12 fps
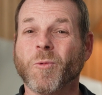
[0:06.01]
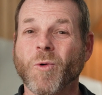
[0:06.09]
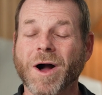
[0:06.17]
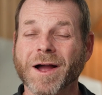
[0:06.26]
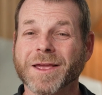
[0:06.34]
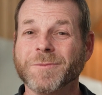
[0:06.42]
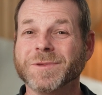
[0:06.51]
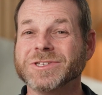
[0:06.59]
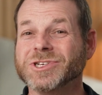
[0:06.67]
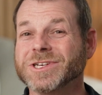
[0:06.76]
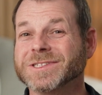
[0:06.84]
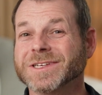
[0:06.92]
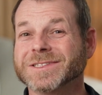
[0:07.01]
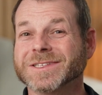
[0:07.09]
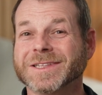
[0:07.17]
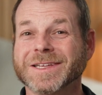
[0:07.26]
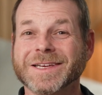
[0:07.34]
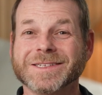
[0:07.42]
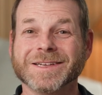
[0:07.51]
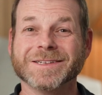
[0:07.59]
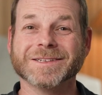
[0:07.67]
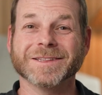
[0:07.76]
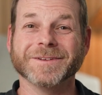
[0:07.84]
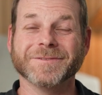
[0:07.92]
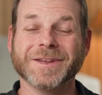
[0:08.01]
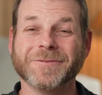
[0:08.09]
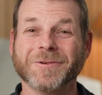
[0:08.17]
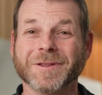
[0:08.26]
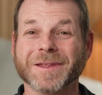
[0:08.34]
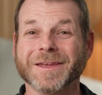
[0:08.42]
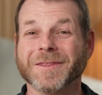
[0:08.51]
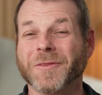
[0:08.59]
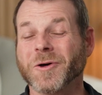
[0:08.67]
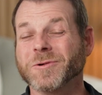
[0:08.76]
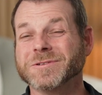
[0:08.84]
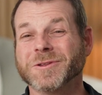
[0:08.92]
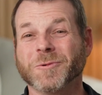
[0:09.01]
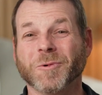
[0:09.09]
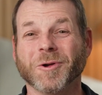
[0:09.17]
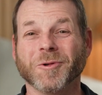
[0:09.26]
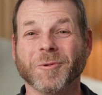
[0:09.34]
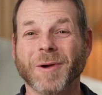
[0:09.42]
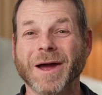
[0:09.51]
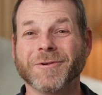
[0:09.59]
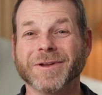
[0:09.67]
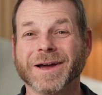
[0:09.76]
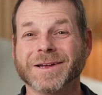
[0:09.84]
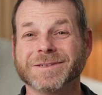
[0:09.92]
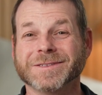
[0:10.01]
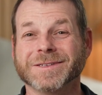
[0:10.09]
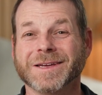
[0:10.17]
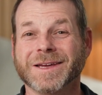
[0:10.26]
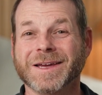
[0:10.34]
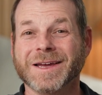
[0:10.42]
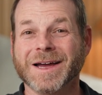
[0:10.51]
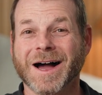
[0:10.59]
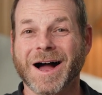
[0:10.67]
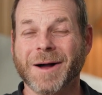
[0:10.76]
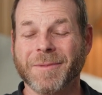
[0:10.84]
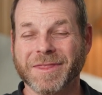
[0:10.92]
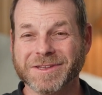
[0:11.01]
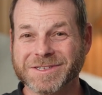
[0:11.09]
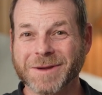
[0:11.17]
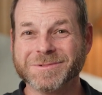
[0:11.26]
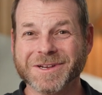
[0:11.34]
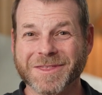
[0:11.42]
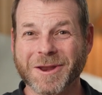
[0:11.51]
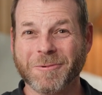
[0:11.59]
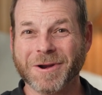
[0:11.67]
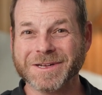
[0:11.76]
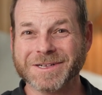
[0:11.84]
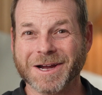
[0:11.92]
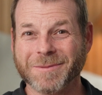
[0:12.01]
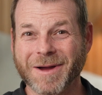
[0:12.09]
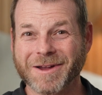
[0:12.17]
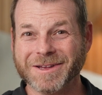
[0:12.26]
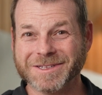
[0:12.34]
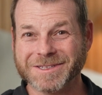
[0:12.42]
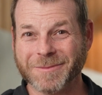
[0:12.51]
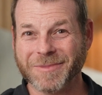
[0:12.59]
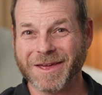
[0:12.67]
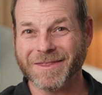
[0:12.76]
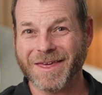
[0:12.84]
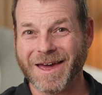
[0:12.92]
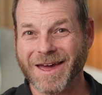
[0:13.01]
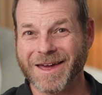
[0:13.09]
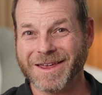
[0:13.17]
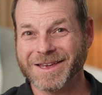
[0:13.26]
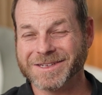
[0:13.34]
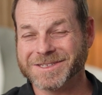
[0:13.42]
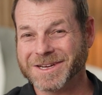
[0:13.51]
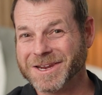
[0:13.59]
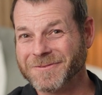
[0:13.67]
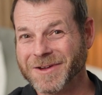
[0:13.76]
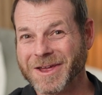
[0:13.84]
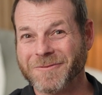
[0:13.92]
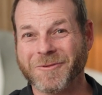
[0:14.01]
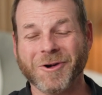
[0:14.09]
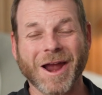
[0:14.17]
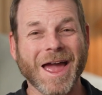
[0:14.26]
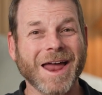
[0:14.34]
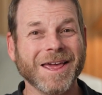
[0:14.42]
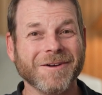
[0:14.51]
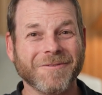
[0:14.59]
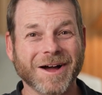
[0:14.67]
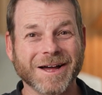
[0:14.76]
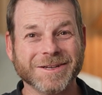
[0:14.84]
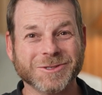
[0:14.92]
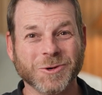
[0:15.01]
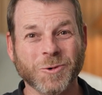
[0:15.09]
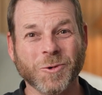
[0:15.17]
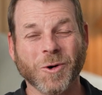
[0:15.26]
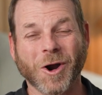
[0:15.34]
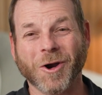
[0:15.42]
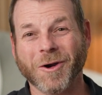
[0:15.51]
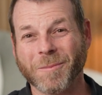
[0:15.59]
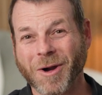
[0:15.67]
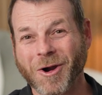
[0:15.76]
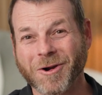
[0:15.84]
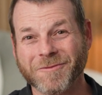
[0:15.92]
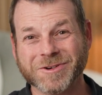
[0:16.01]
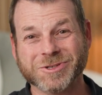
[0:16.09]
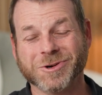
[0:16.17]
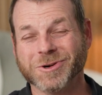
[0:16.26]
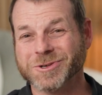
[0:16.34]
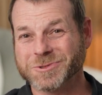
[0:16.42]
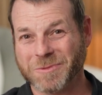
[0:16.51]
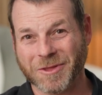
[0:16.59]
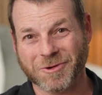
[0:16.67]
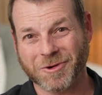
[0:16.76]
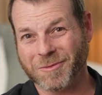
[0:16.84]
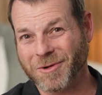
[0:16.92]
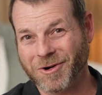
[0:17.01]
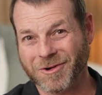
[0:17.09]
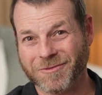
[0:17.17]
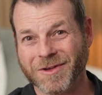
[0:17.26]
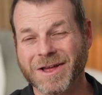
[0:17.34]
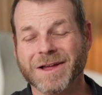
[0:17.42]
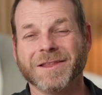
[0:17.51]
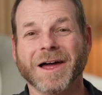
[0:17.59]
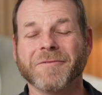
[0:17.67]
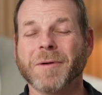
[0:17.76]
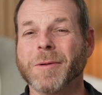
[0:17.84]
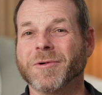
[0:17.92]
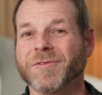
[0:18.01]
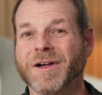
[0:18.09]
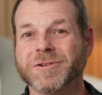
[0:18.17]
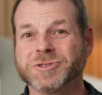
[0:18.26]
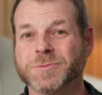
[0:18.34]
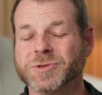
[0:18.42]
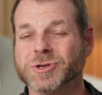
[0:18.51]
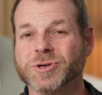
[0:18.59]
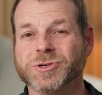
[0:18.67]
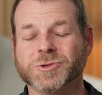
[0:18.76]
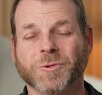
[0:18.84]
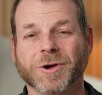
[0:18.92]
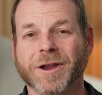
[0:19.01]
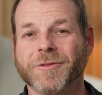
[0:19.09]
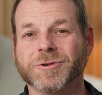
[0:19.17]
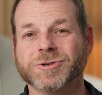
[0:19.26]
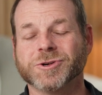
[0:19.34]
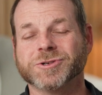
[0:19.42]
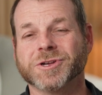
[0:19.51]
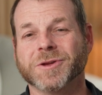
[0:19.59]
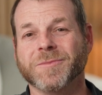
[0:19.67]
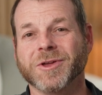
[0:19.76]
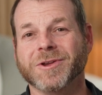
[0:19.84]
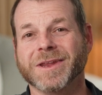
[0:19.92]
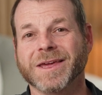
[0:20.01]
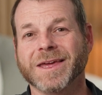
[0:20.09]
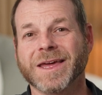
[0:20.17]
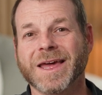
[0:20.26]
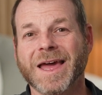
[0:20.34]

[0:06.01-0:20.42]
walking with Jesus leads us to live differently than those in the world around us. And the subject that I want to talk about is something that is significant for any of us who are a part of a church, whether you're part of Life Bible Fellowship Church or another church community,